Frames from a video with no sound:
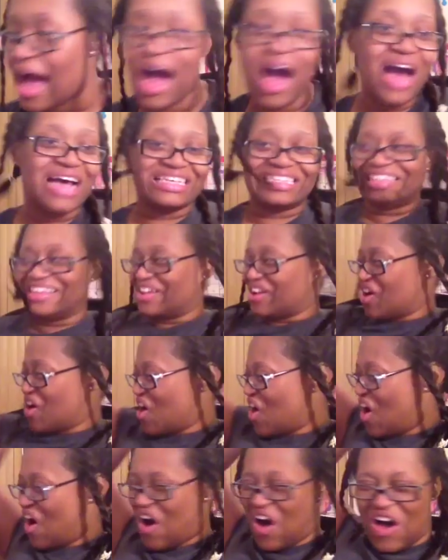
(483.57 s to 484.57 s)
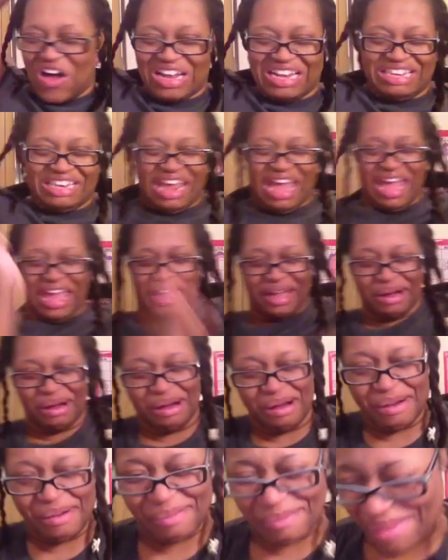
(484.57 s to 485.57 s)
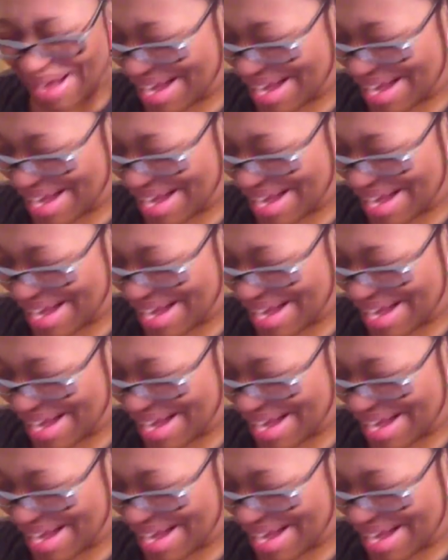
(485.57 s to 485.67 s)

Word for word: I said, oh, damn,